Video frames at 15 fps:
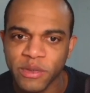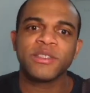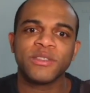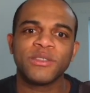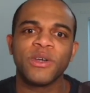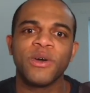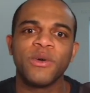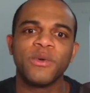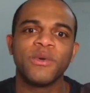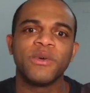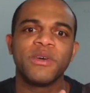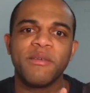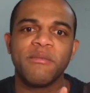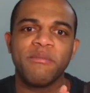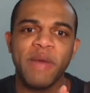So
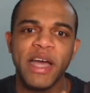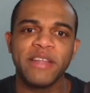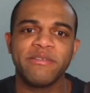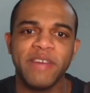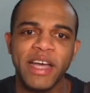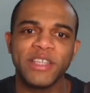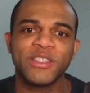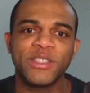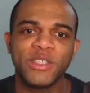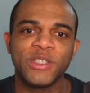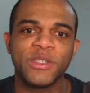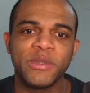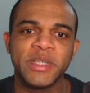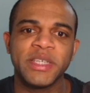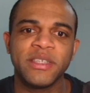my advice to
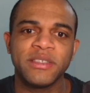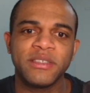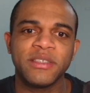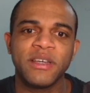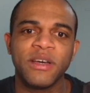you is